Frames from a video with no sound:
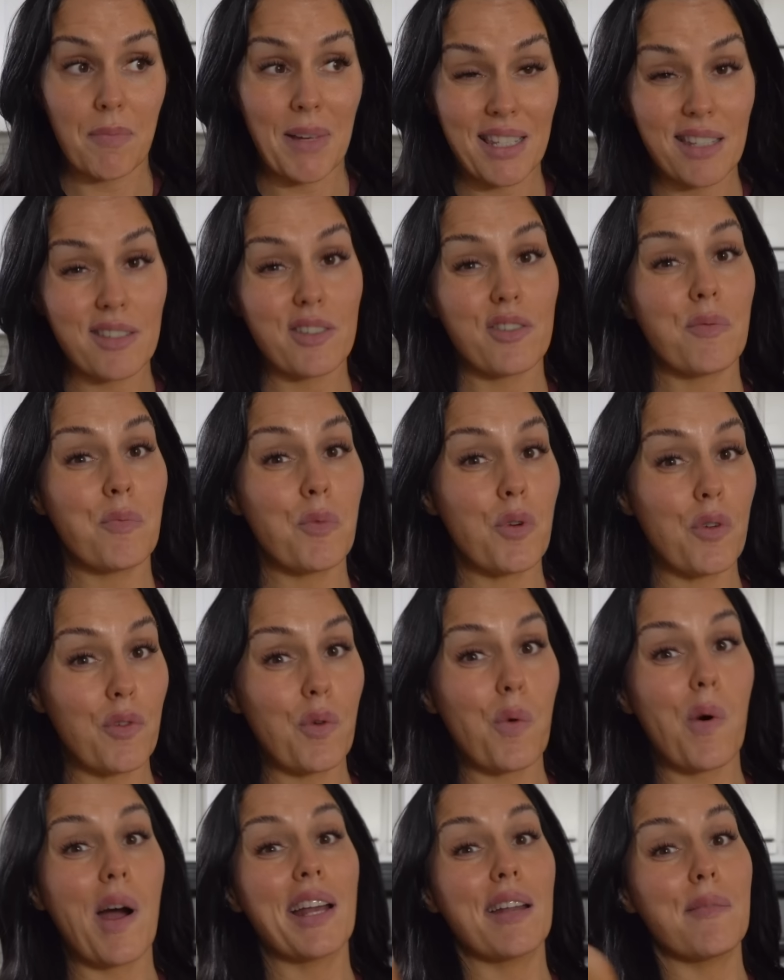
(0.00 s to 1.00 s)
My sister moved
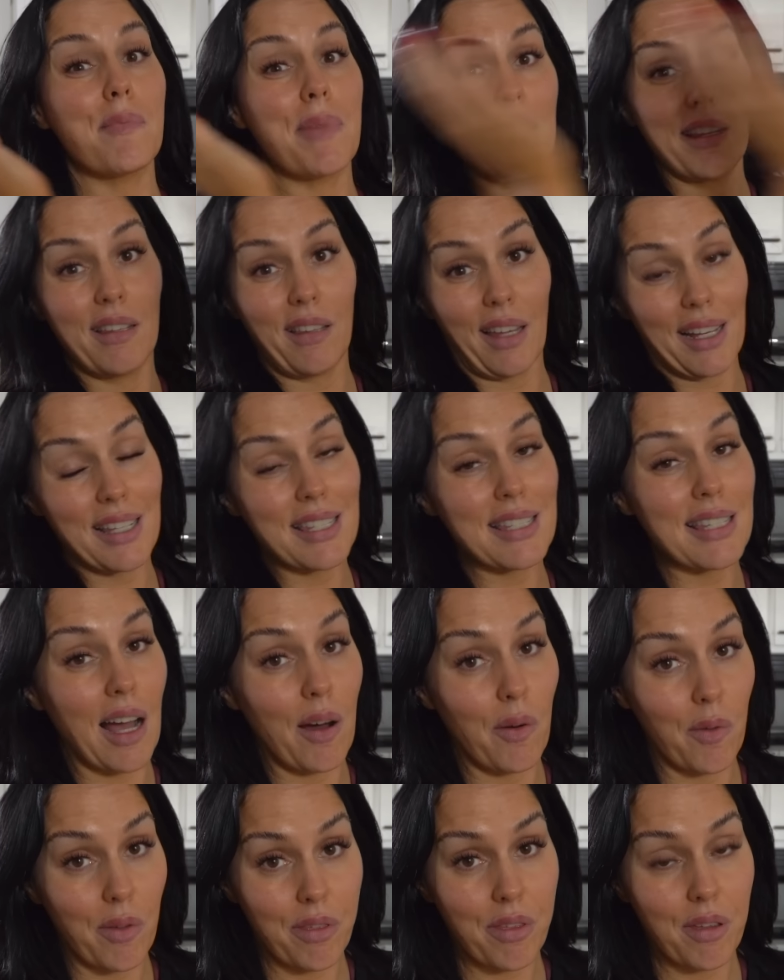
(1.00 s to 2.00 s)
quite a bit, like
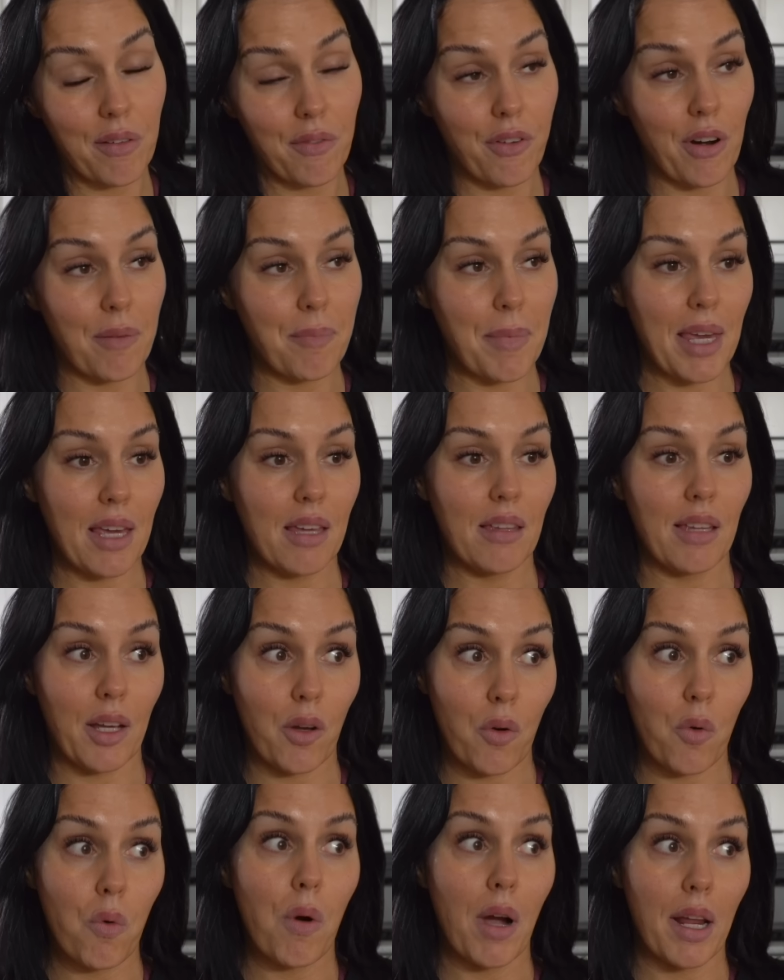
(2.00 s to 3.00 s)
south from me,
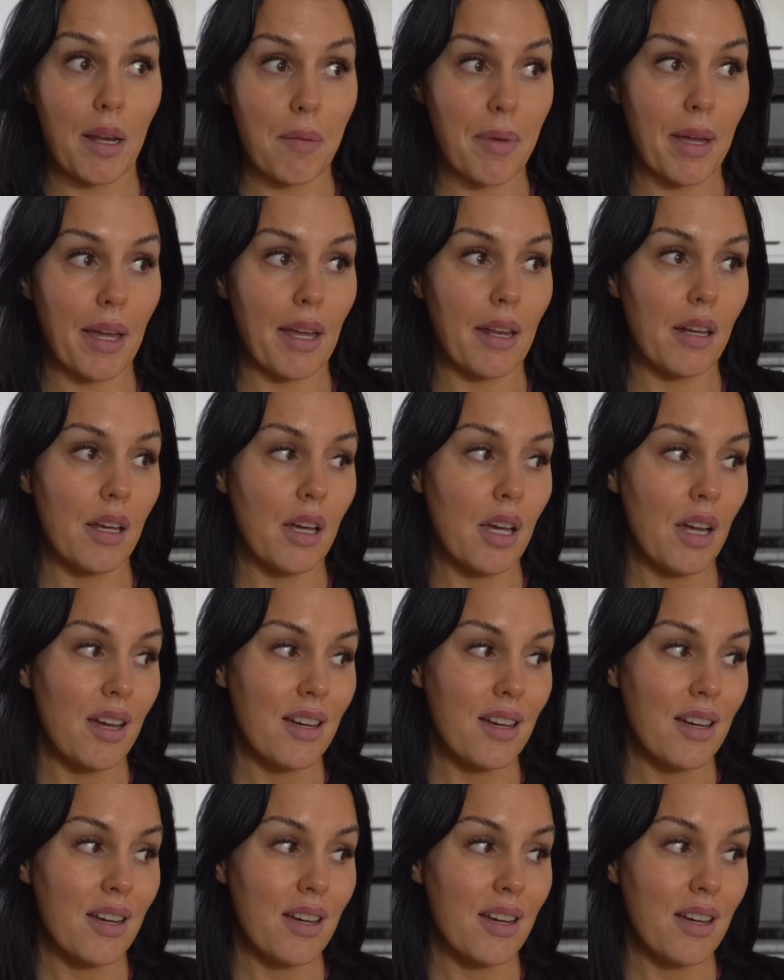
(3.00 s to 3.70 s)
like quite a bit.